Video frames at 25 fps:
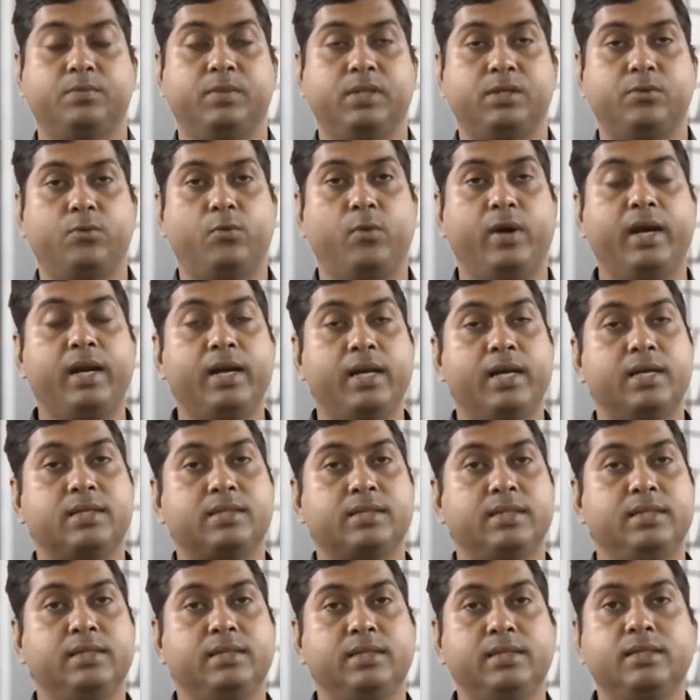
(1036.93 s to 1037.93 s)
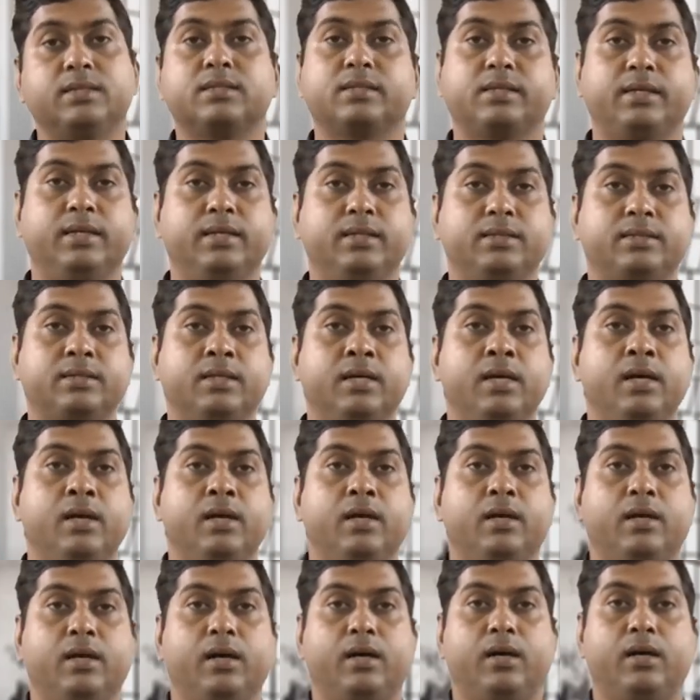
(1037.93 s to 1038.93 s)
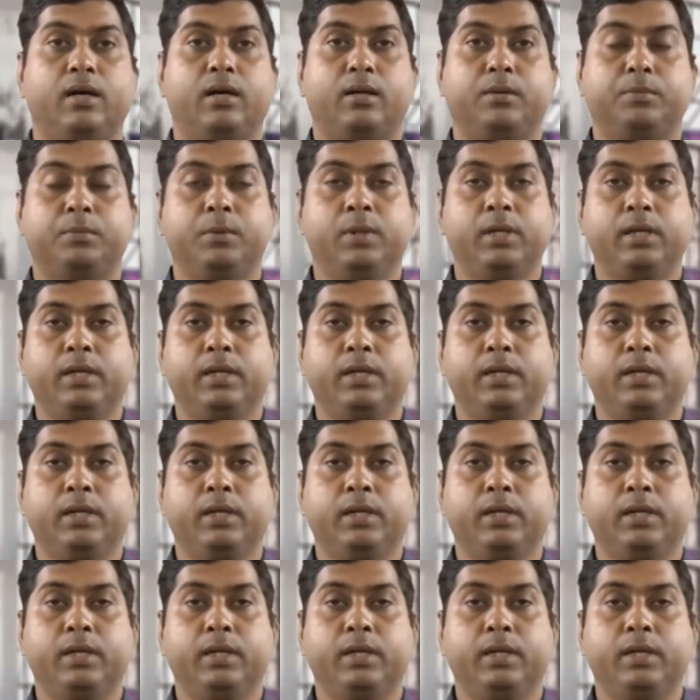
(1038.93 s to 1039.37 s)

but whereas in this case uh,